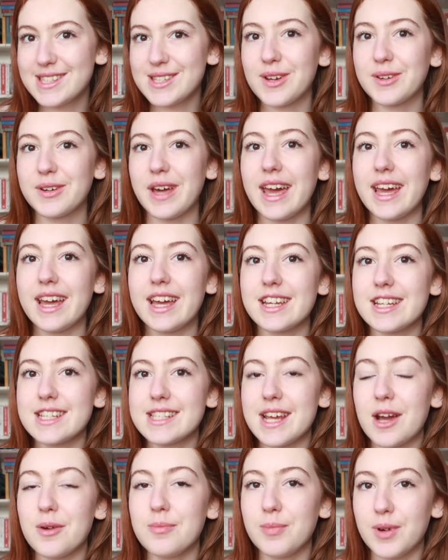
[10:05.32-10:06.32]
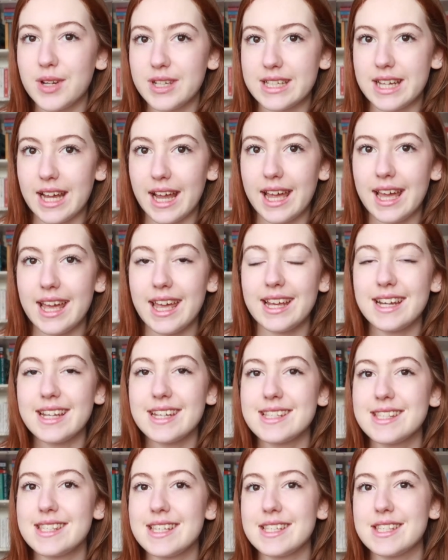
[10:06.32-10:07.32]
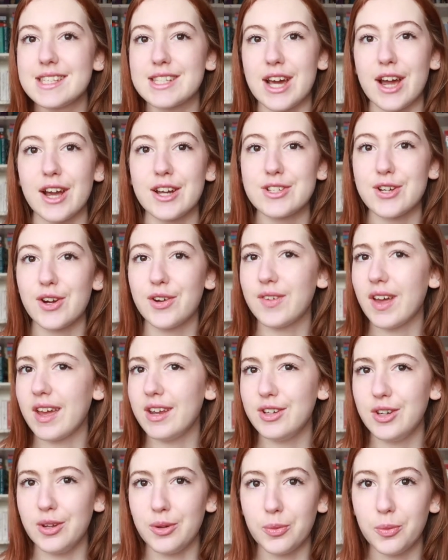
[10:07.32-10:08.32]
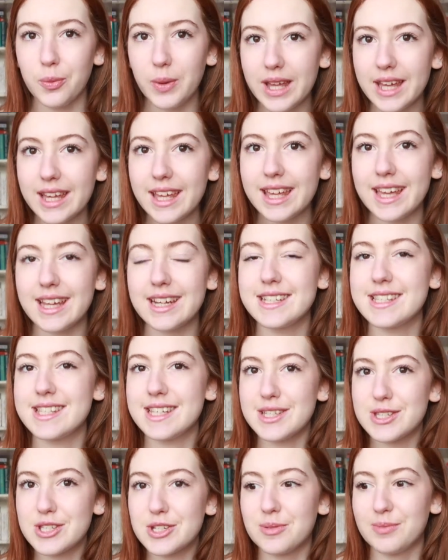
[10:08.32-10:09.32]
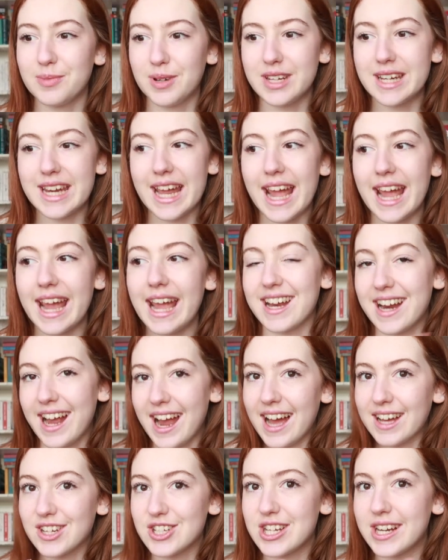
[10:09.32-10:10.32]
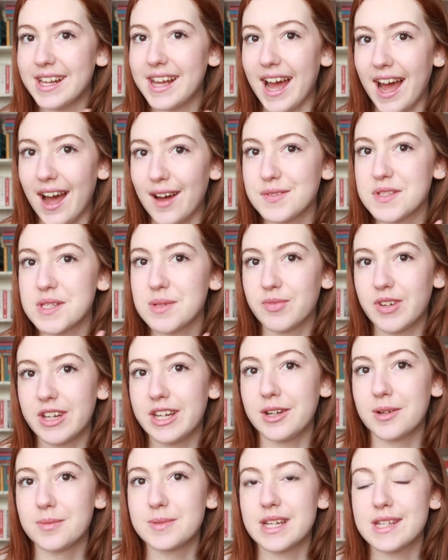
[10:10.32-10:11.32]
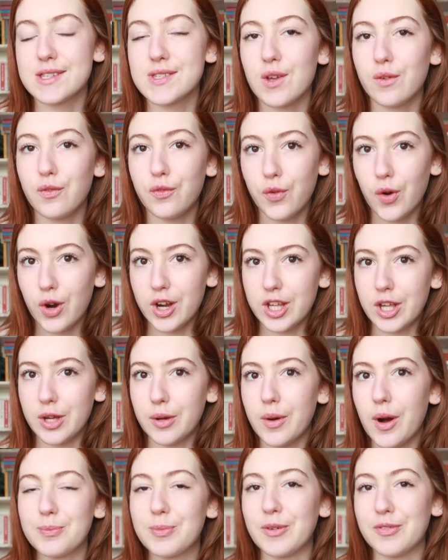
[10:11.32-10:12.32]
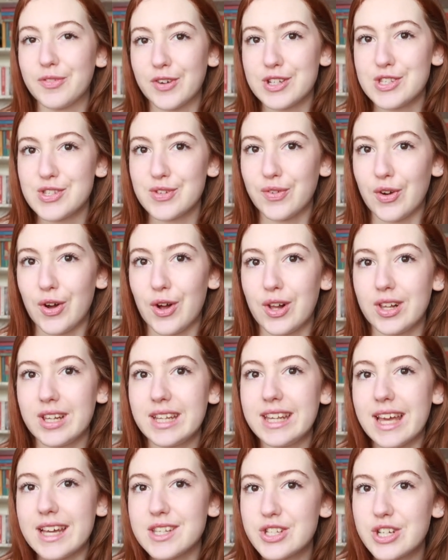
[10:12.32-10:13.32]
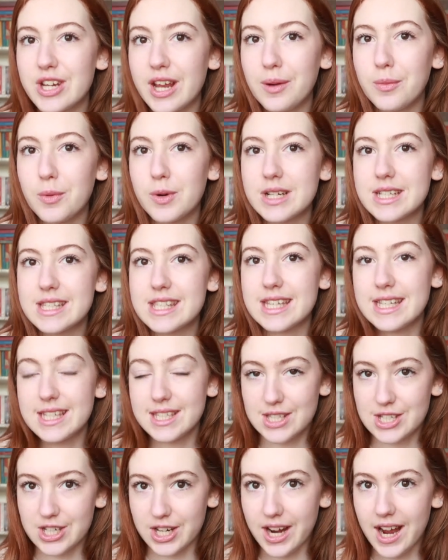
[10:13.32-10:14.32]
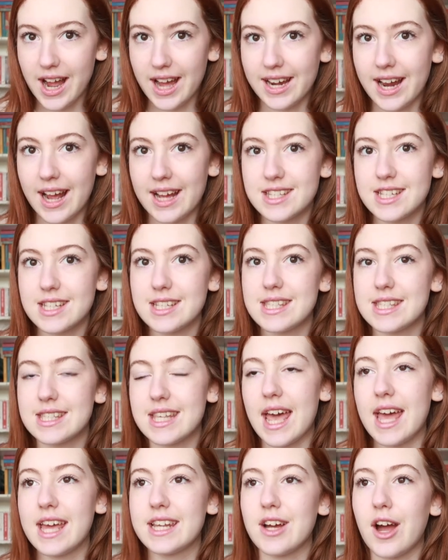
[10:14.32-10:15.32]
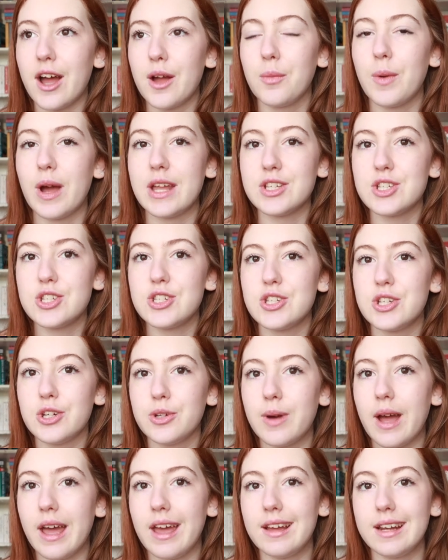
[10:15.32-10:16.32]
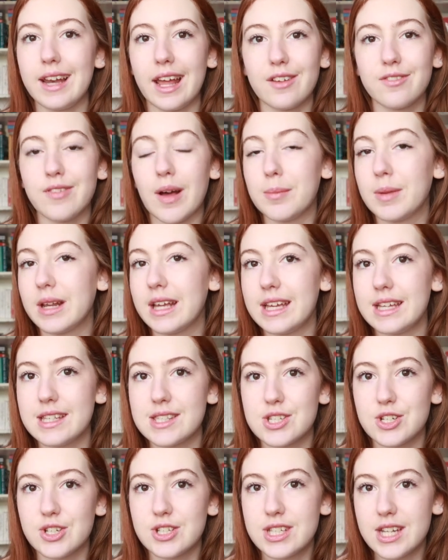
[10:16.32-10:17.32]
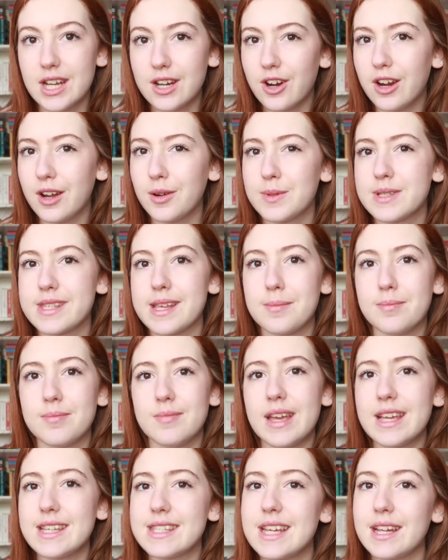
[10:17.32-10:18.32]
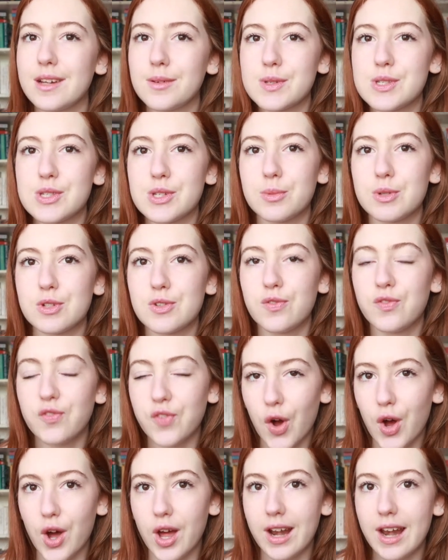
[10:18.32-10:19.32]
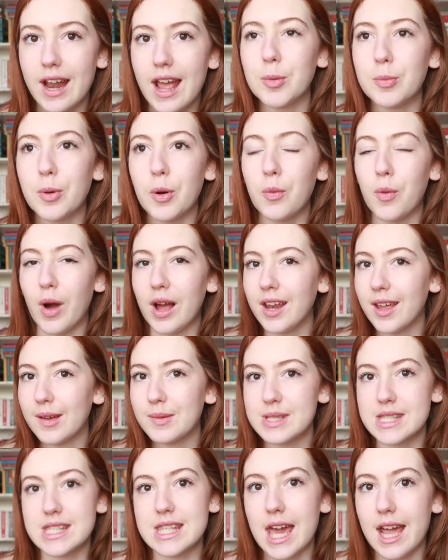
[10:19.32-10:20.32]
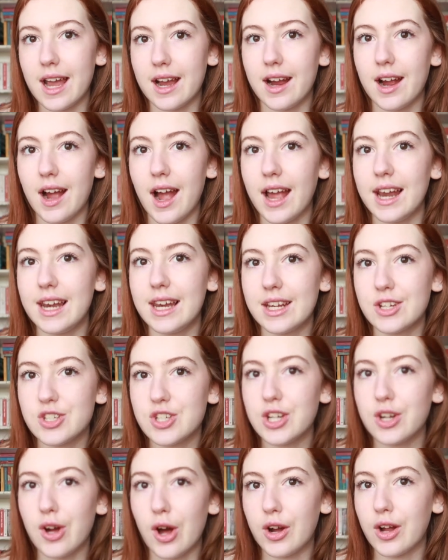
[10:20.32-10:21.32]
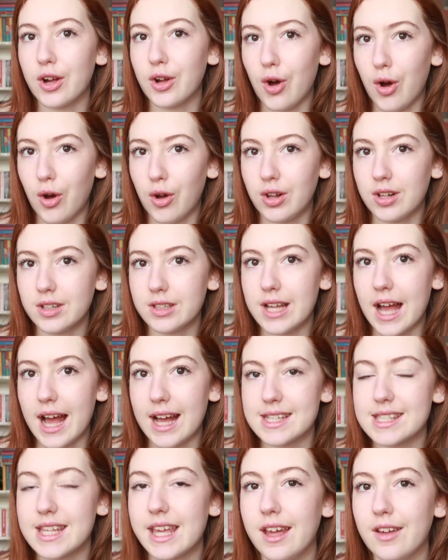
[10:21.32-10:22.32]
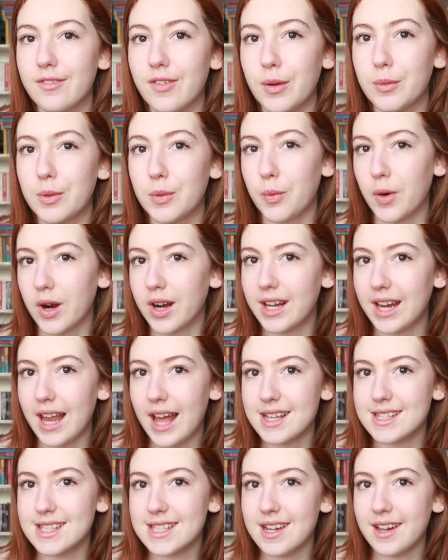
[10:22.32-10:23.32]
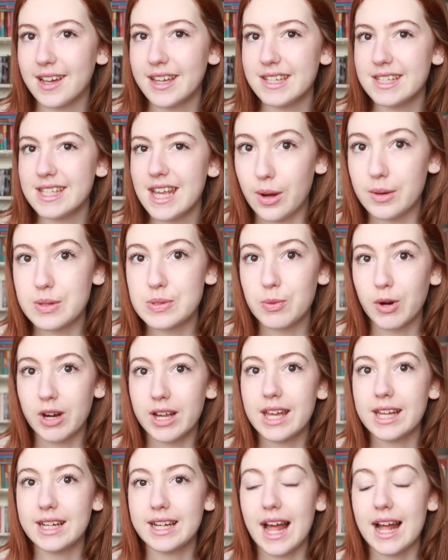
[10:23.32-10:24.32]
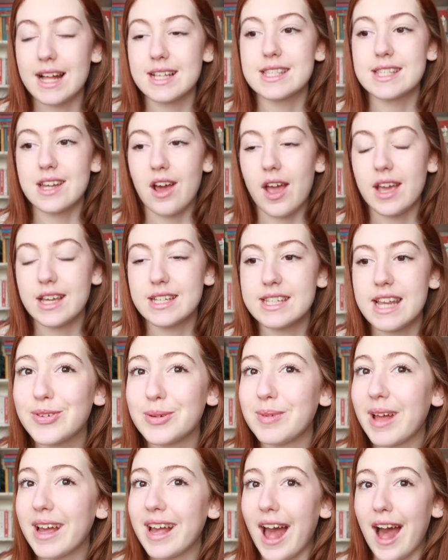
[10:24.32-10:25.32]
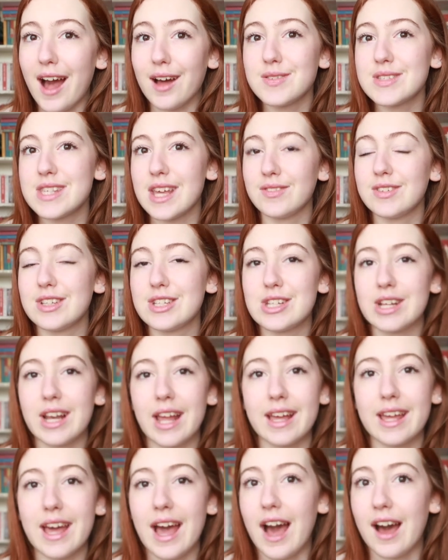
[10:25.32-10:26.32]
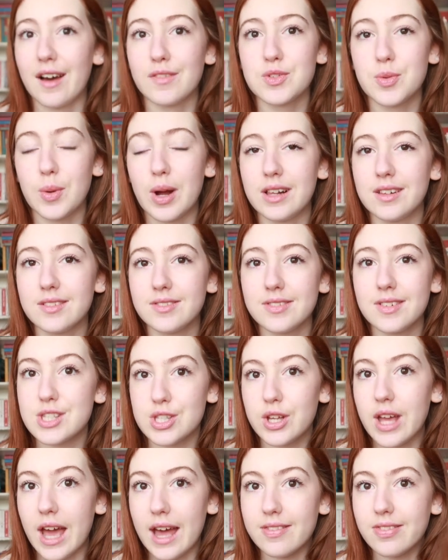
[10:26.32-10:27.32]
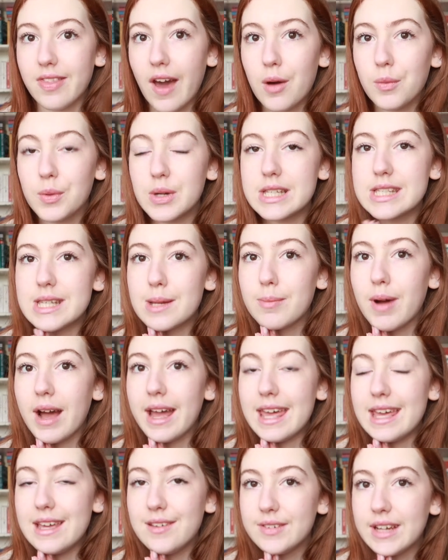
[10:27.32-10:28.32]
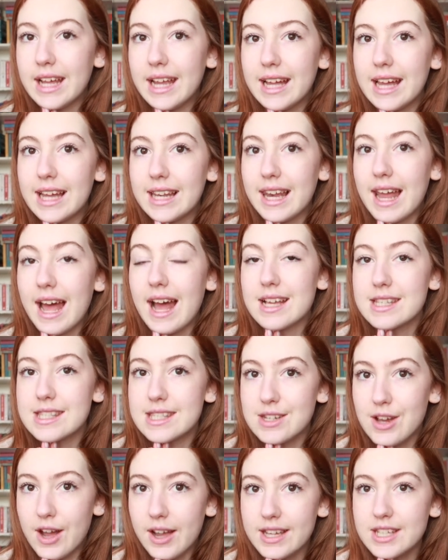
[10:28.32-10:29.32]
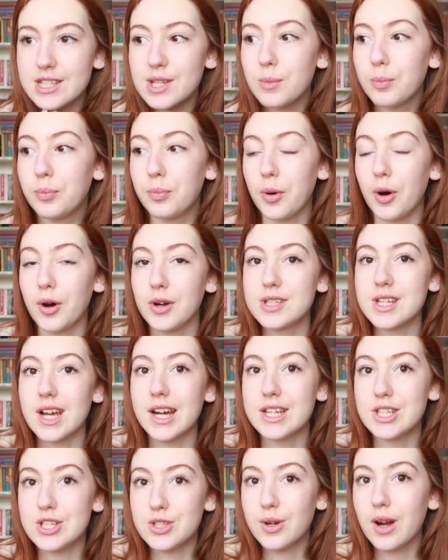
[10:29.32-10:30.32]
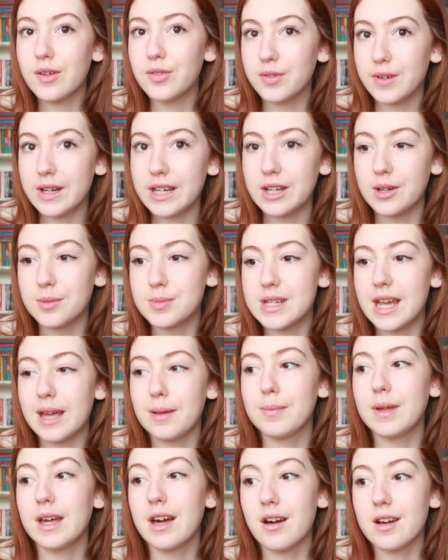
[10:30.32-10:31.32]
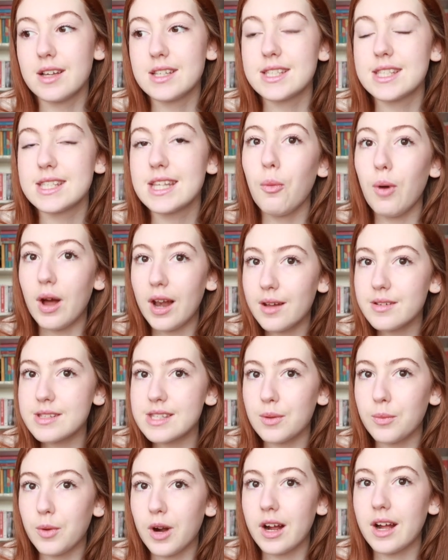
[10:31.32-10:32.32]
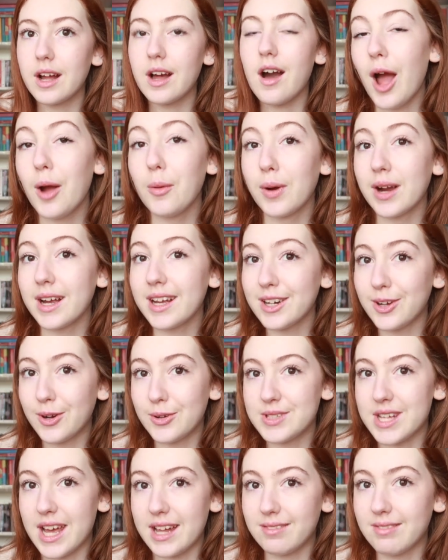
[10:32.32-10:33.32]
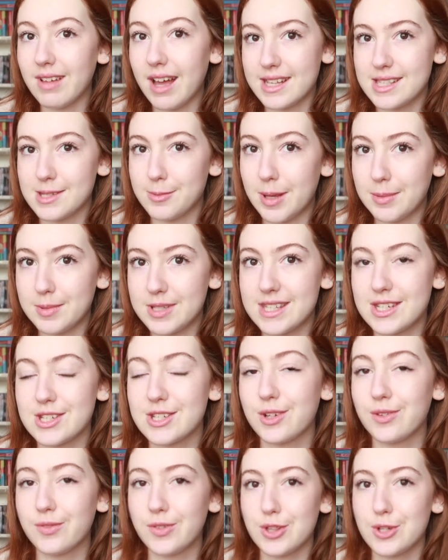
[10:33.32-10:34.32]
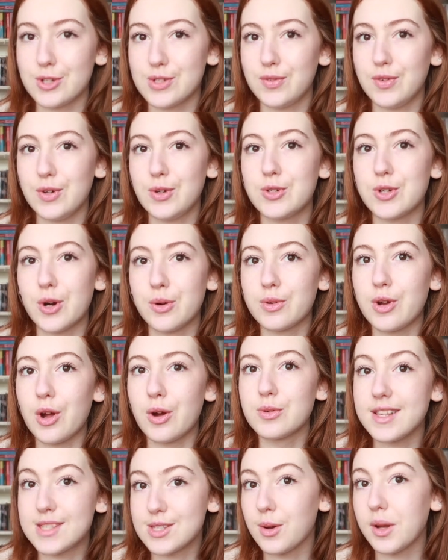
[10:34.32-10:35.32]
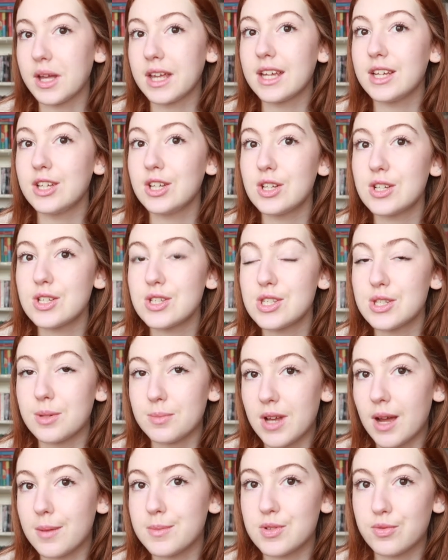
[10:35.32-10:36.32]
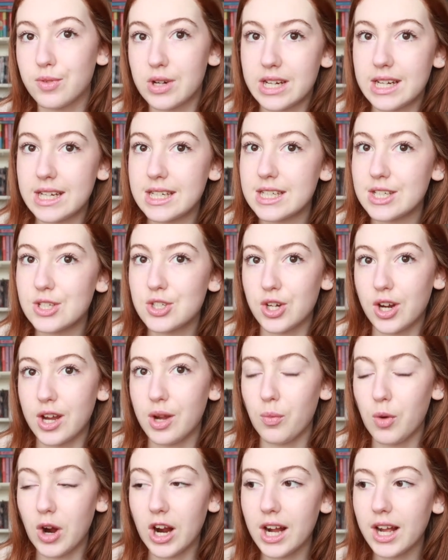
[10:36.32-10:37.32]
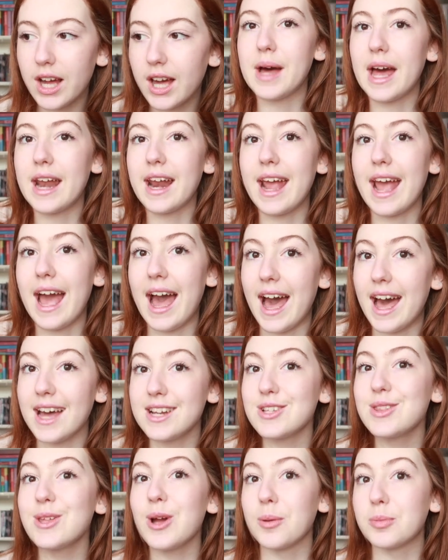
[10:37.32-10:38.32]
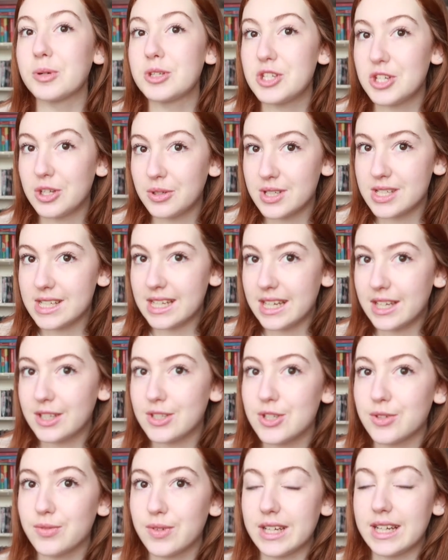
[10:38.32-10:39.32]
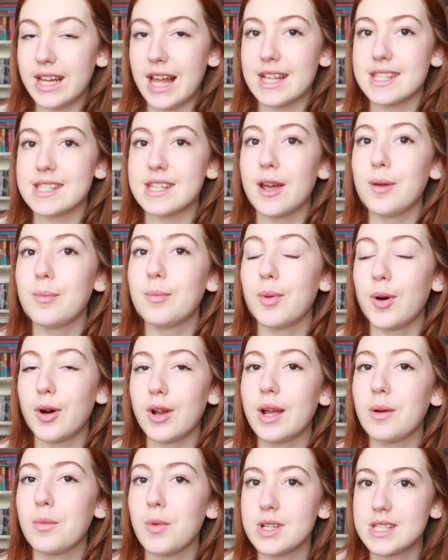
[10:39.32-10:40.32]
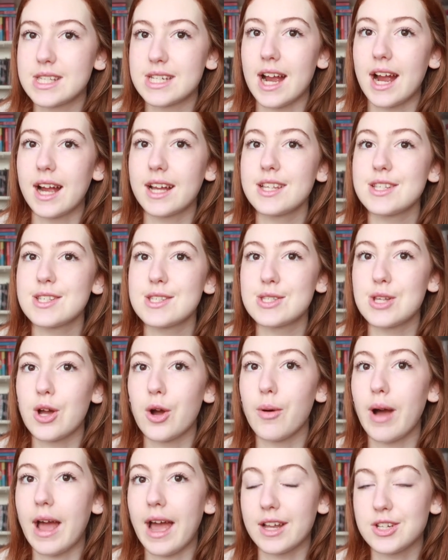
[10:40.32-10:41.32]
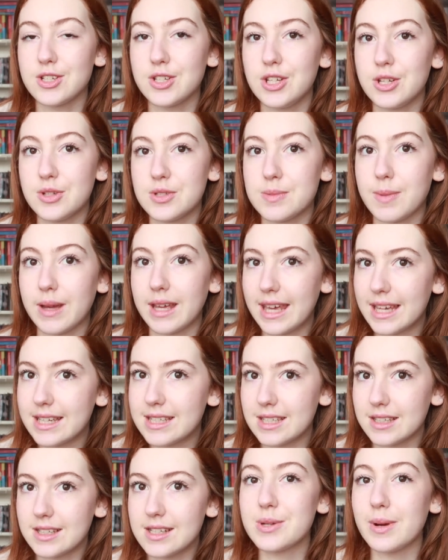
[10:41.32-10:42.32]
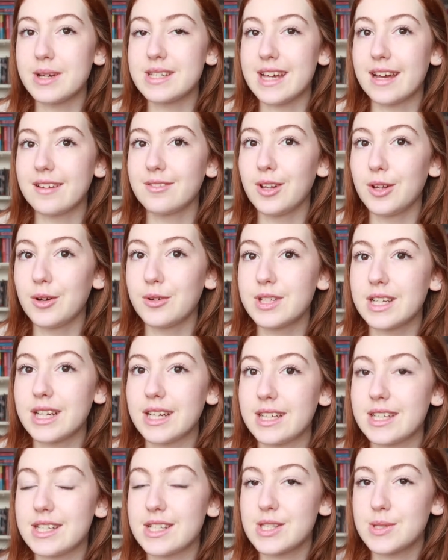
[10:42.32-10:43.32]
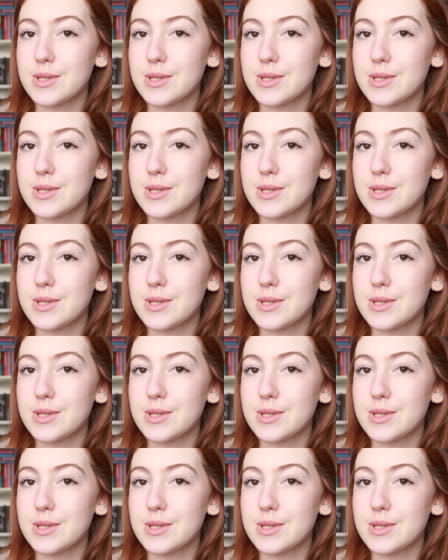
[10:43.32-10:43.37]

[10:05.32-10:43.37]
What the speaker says: okay, it is now Monday. It is the start of a new week. It is Easter Monday, and I actually have some reading updates for you. But first of all, yesterday was Easter, and as I said, I went to a like family Easter dinner. It was amazing. It was so much fun. But while I was there, I literally got a call asking if I would work last night. So I was working last night from like 7:30 to like 12:30. So yeah, that was my evening last night. But I do have a reading update because while I was at work, I work in a hotel as a babysitter, for those of you who don't know. So I can sometimes read during work, and I had the opportunity to read last night, but it was dark, so I had to use my Kindle. So I downloaded